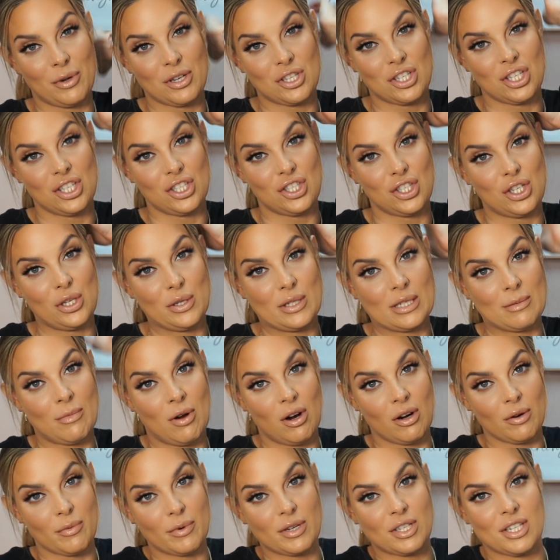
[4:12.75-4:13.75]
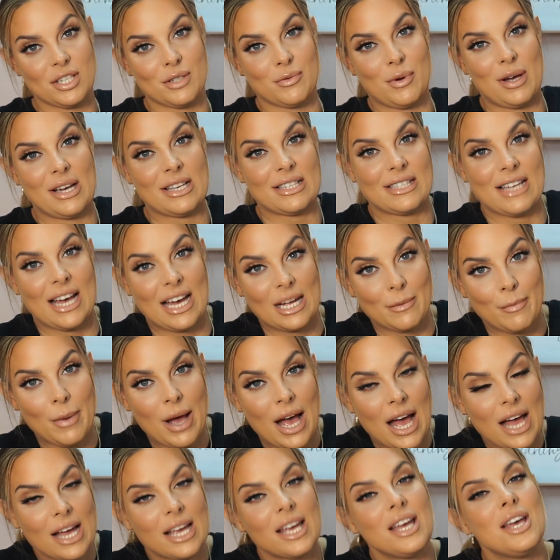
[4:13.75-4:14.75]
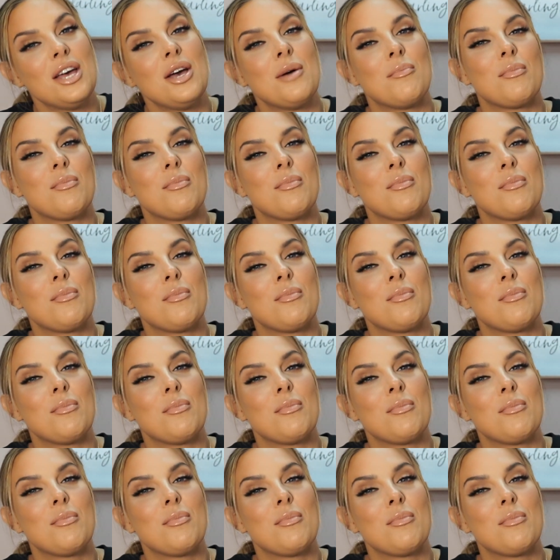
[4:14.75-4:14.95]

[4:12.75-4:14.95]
which is due tomorrow, which is why it's tied back.